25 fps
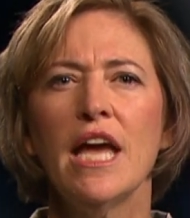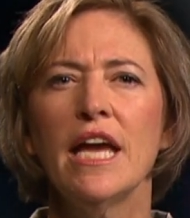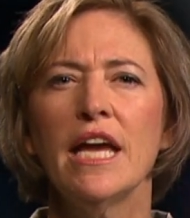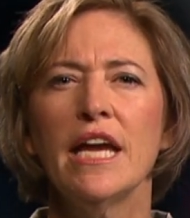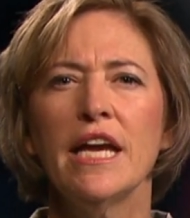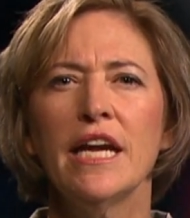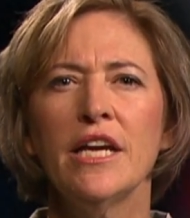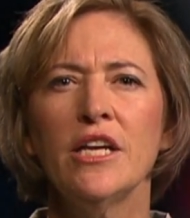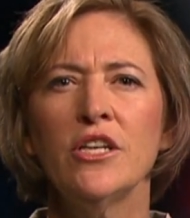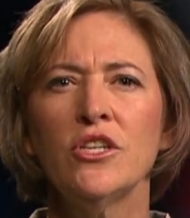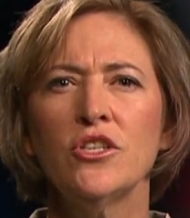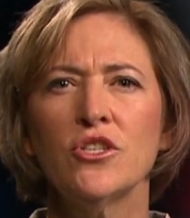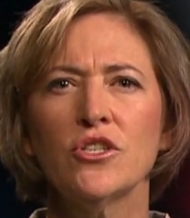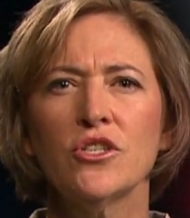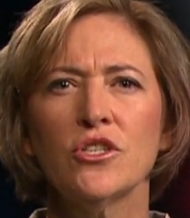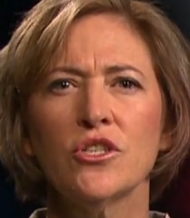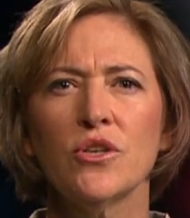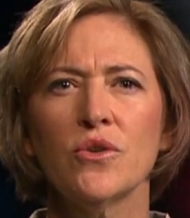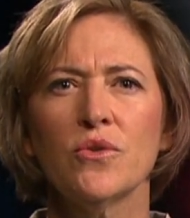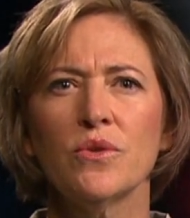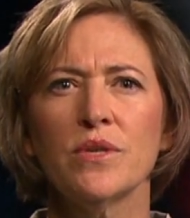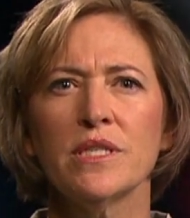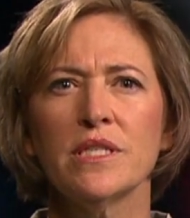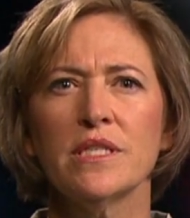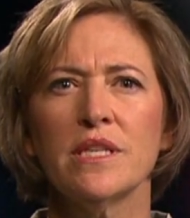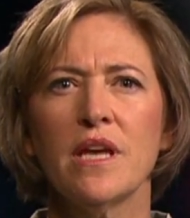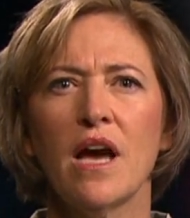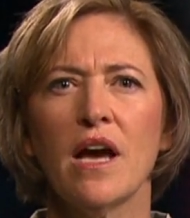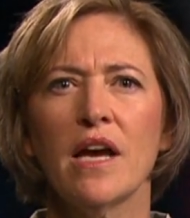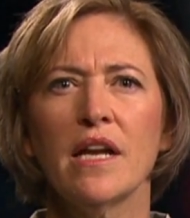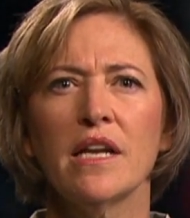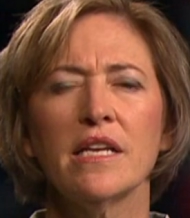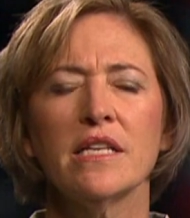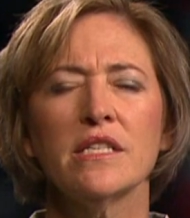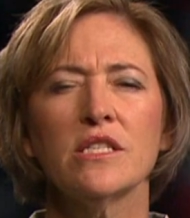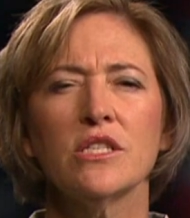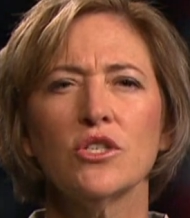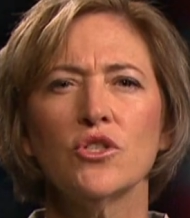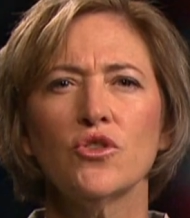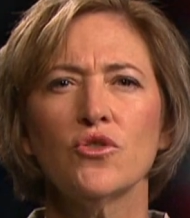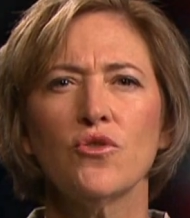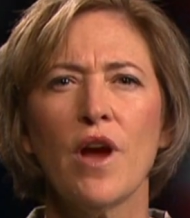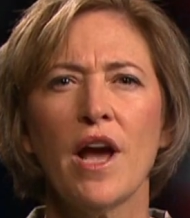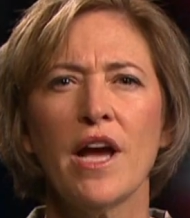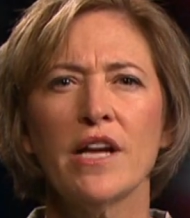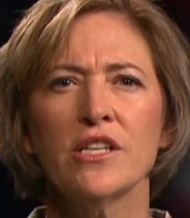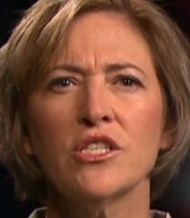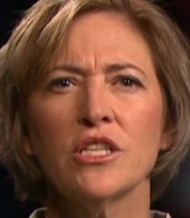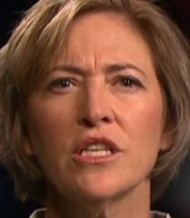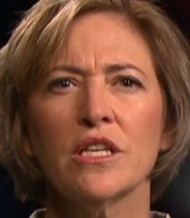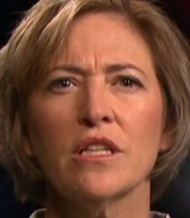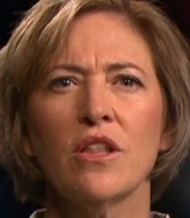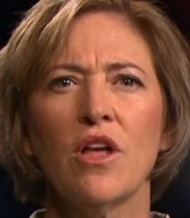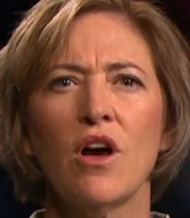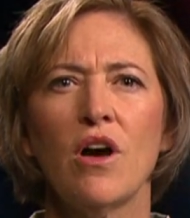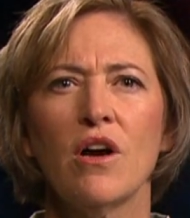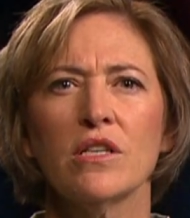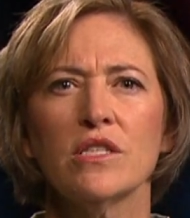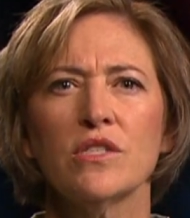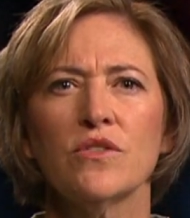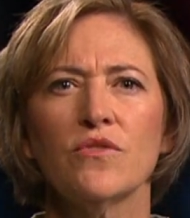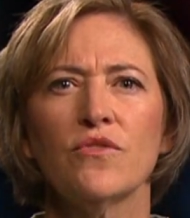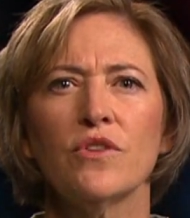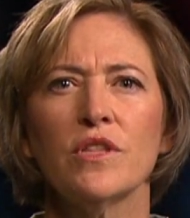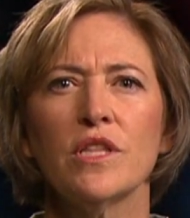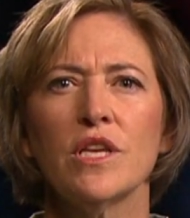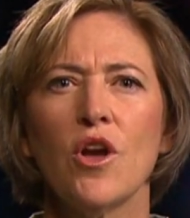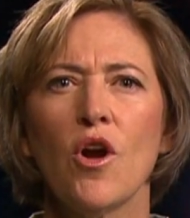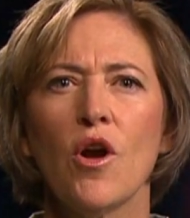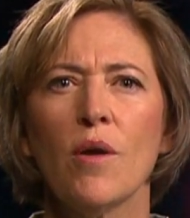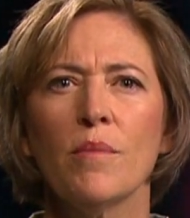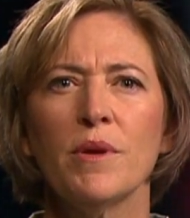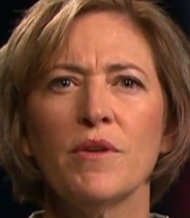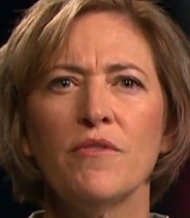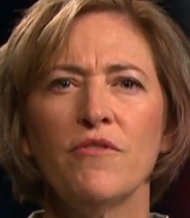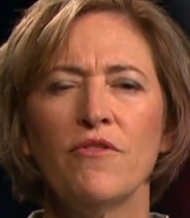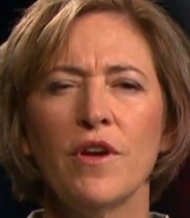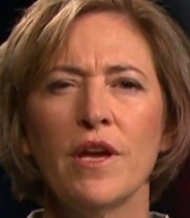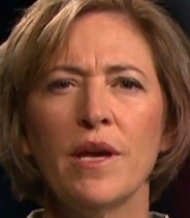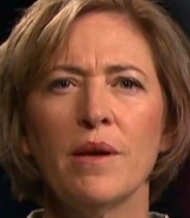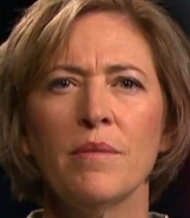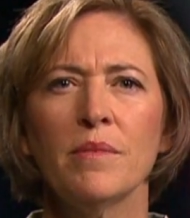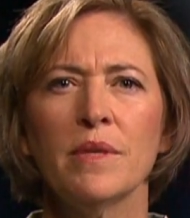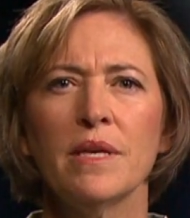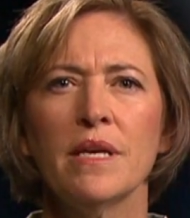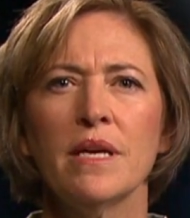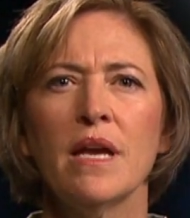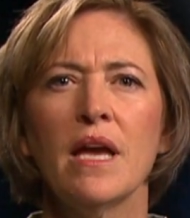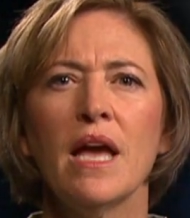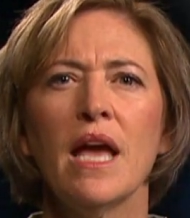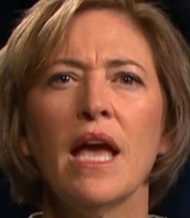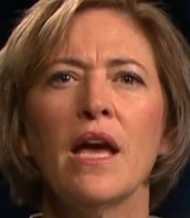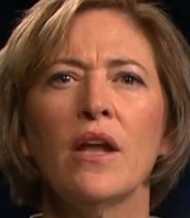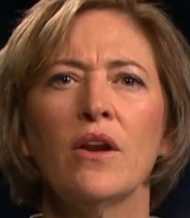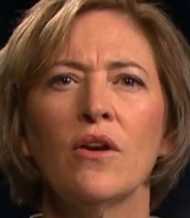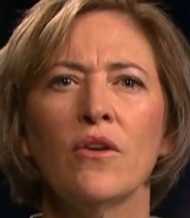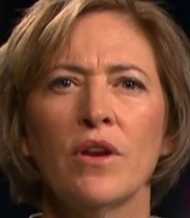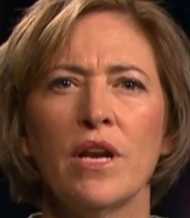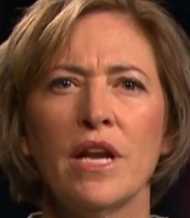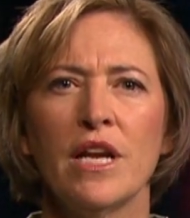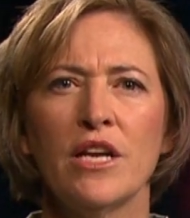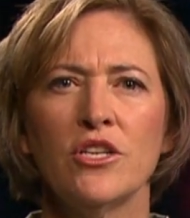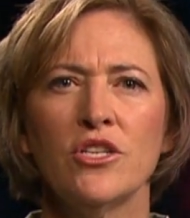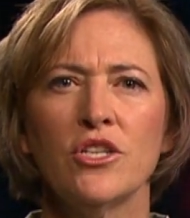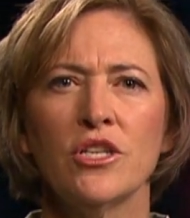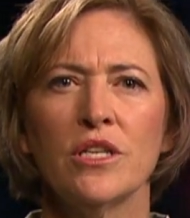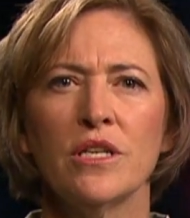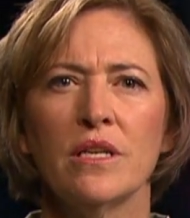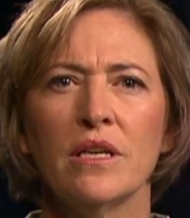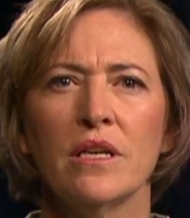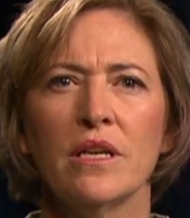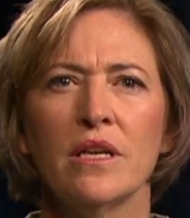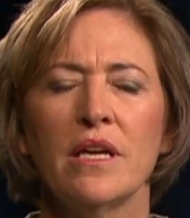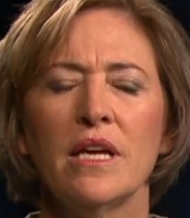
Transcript: Each suicide is a tragic loss for the Army family and our nation.